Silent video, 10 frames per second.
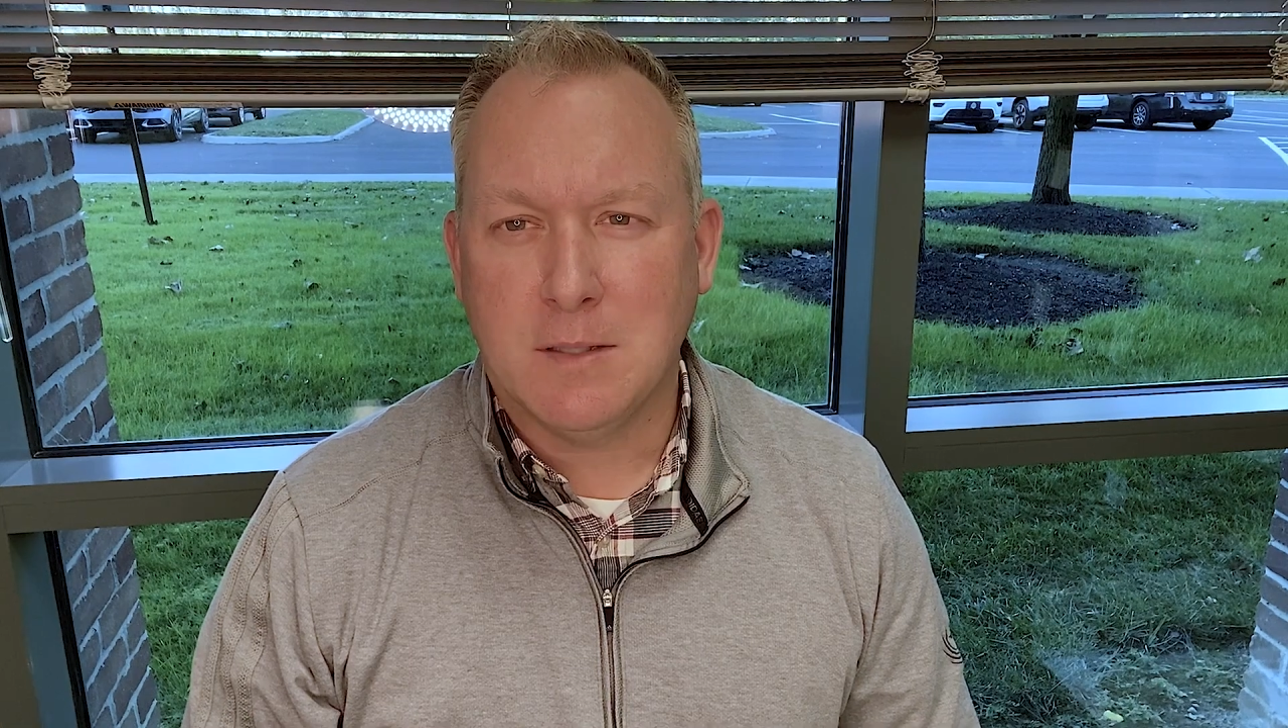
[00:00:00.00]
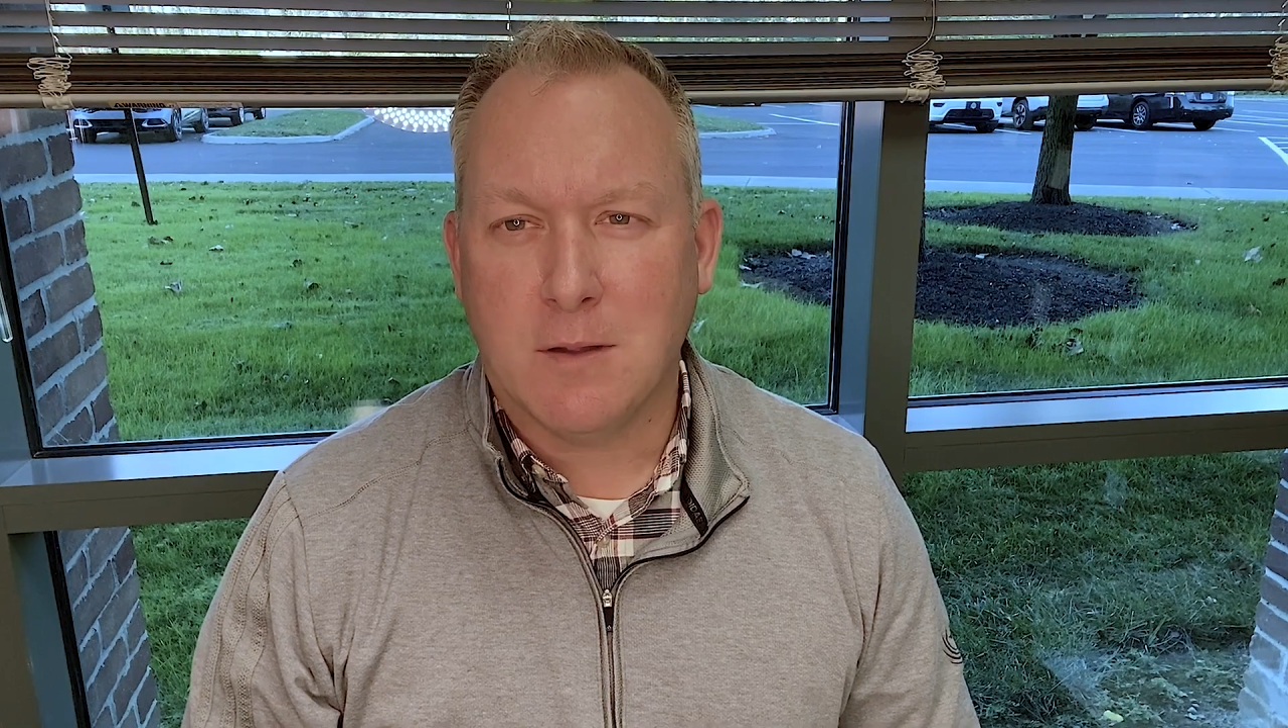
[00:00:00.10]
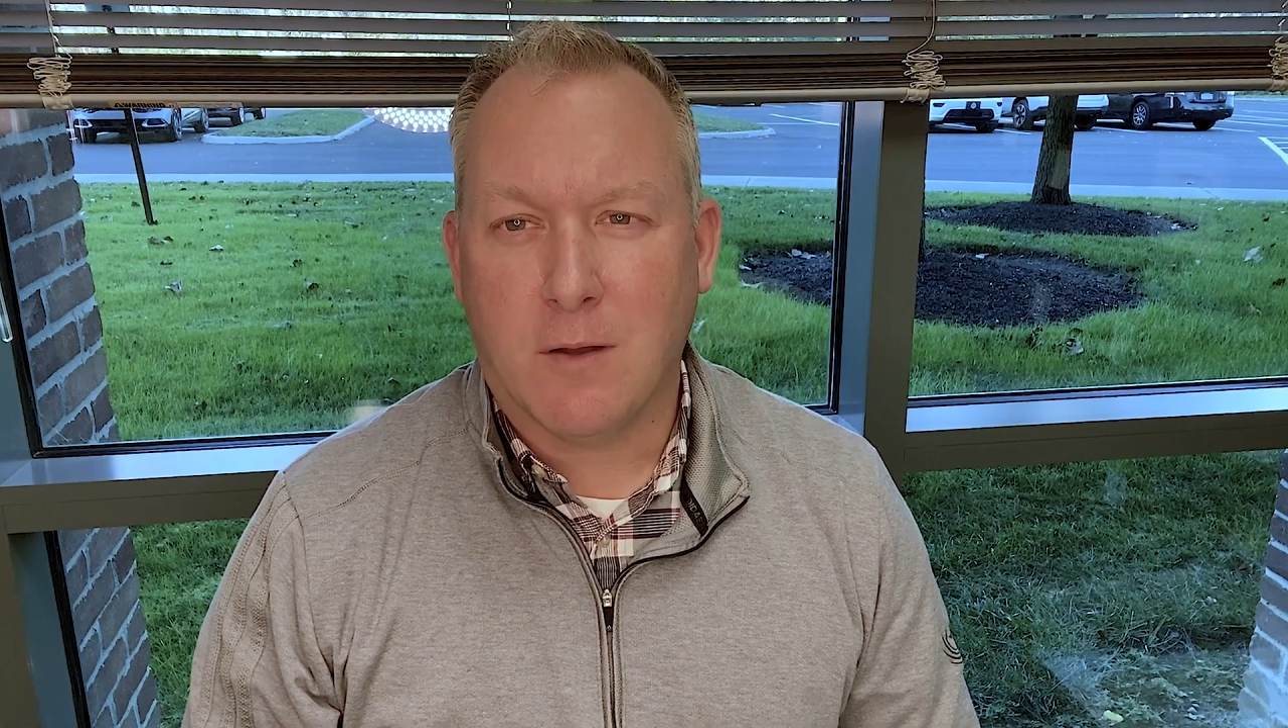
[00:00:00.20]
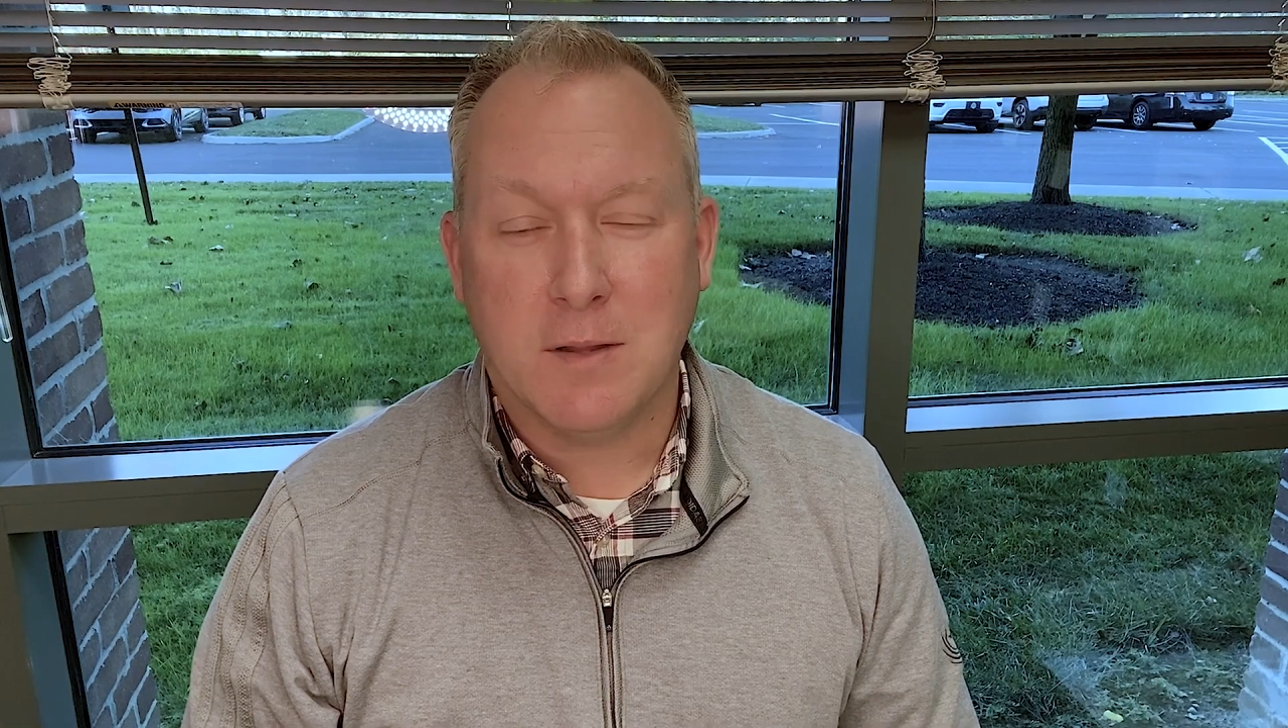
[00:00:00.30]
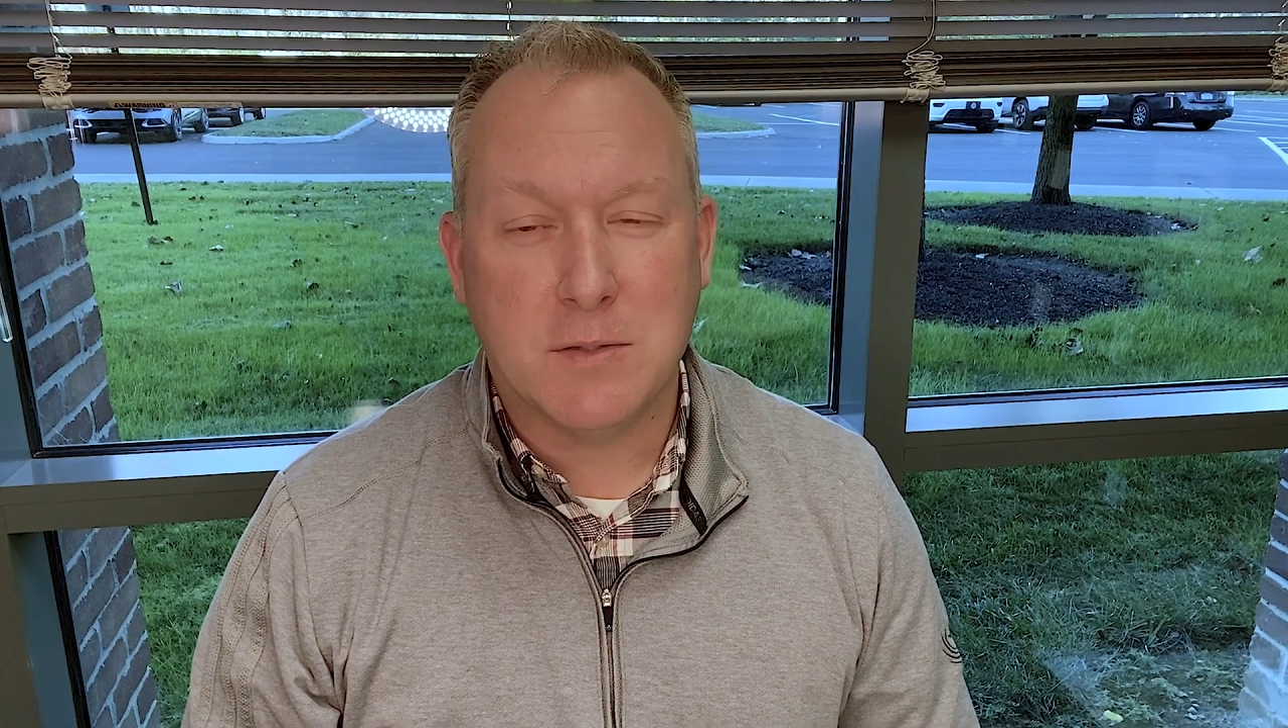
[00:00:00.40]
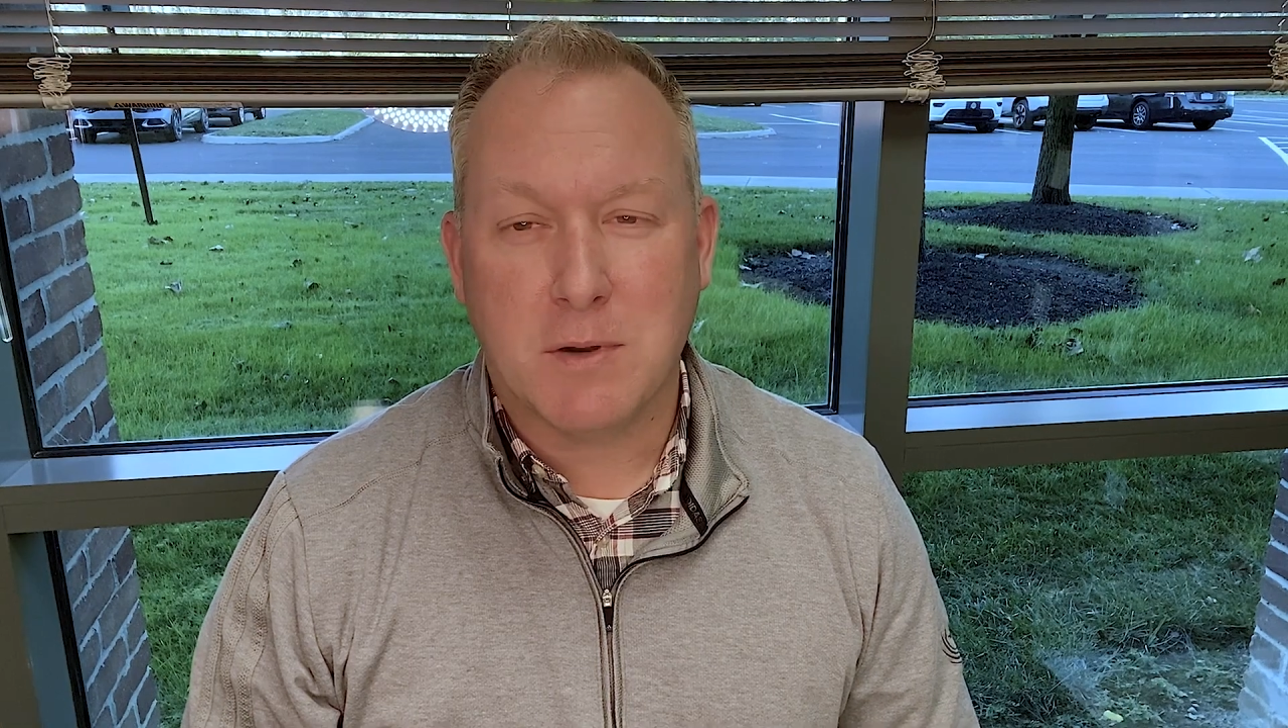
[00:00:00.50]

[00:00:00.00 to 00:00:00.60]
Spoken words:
All these